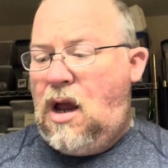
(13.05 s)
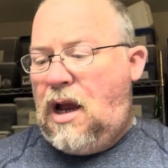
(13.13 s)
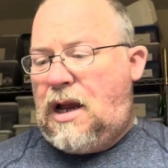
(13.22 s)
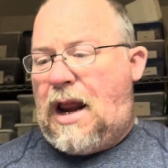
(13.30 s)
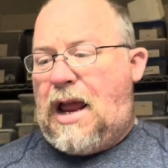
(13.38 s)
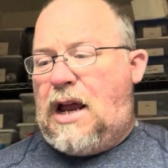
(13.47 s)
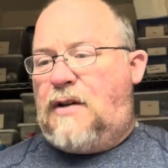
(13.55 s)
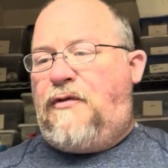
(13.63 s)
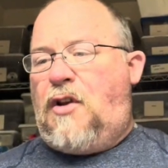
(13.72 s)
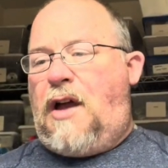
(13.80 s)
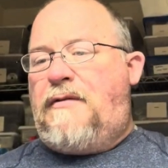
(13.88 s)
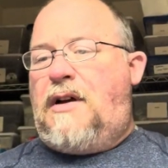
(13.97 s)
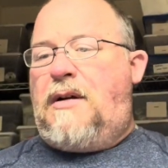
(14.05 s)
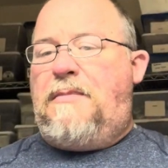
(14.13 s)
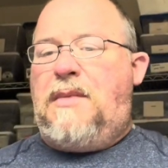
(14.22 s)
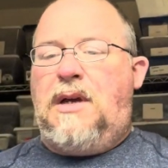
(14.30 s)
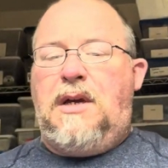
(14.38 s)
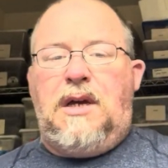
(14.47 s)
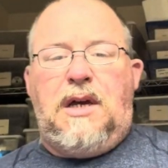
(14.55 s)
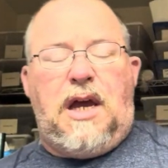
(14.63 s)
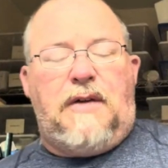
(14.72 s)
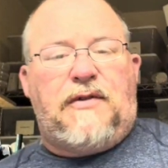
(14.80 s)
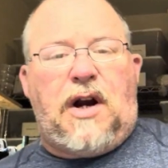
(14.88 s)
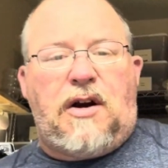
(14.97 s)
Got a handful of them
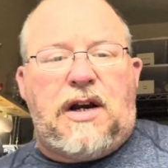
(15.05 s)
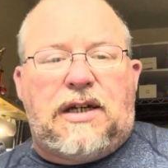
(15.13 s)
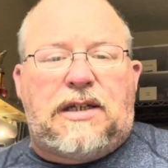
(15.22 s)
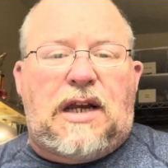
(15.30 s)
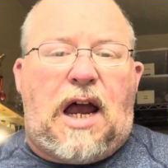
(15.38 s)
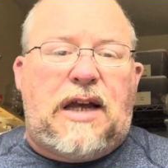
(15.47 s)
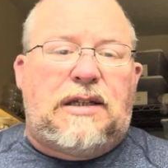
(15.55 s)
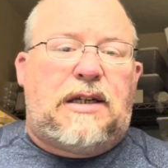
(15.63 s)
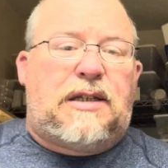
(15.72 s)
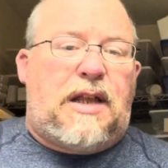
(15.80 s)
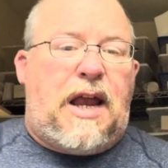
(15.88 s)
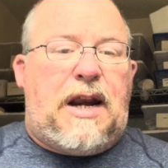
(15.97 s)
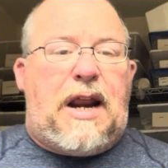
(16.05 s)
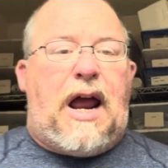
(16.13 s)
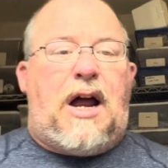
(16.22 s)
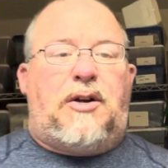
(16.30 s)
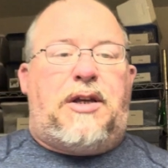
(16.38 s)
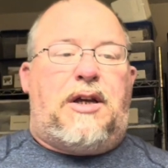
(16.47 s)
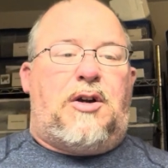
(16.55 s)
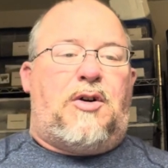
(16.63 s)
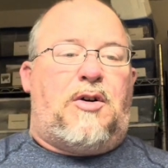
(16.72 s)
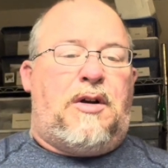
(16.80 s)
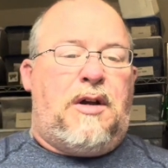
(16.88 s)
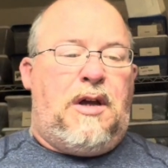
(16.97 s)
in various sizes laid out
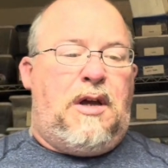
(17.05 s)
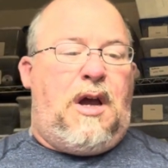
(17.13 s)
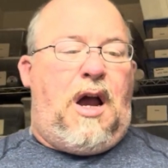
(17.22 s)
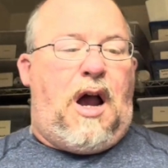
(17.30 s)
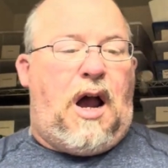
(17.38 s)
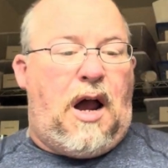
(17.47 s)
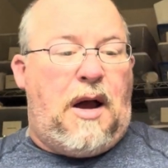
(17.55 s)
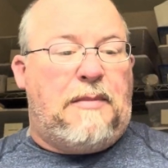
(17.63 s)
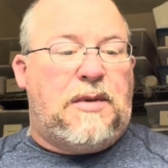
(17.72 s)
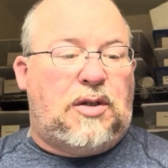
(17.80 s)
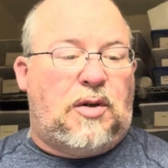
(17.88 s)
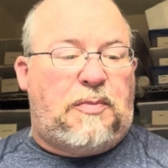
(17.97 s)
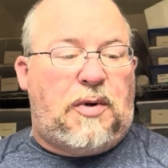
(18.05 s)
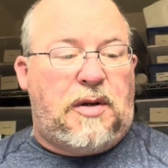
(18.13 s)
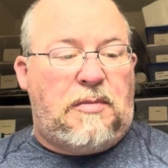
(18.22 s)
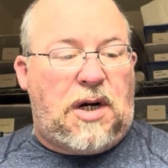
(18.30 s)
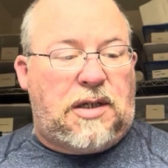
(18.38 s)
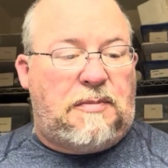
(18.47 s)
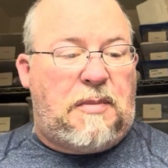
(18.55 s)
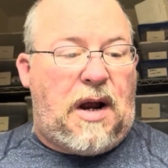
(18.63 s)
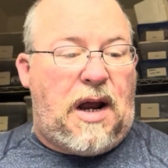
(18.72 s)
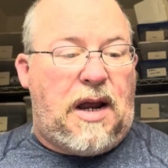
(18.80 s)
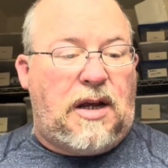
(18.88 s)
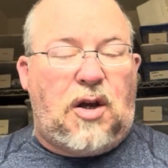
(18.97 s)
here. These are pretty much
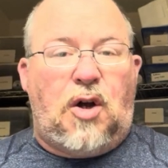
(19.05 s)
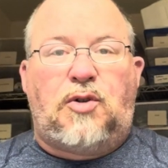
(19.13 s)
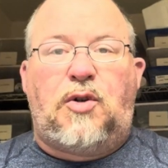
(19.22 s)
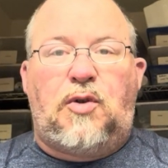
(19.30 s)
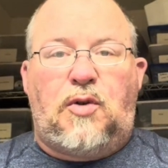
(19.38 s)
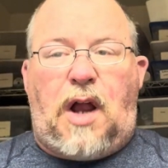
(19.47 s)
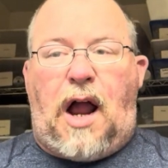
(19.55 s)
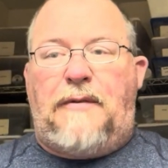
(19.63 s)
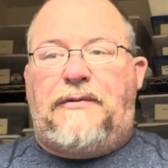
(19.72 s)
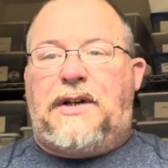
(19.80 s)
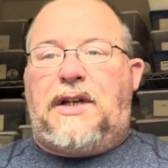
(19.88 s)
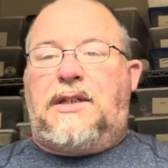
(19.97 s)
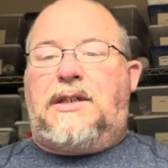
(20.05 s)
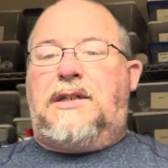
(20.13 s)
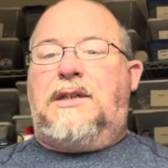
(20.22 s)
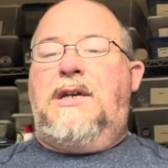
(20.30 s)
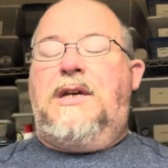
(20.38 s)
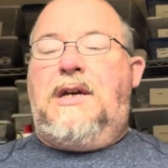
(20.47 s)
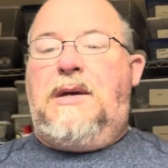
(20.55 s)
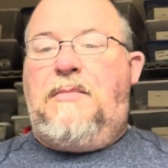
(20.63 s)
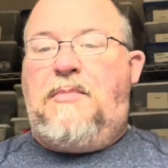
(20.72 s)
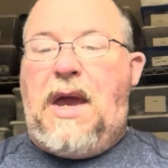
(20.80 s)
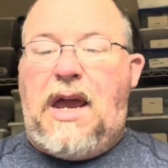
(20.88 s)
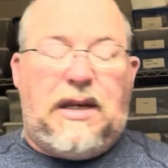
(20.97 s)
my go-to confidence
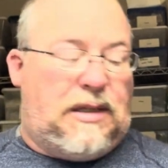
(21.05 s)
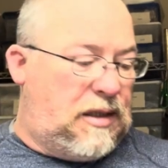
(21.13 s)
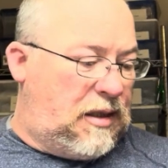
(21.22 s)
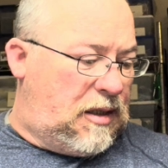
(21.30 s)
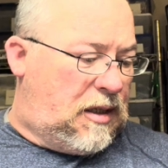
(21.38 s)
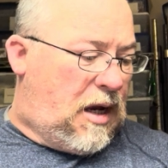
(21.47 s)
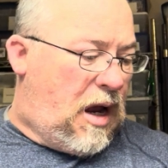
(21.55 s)
baits.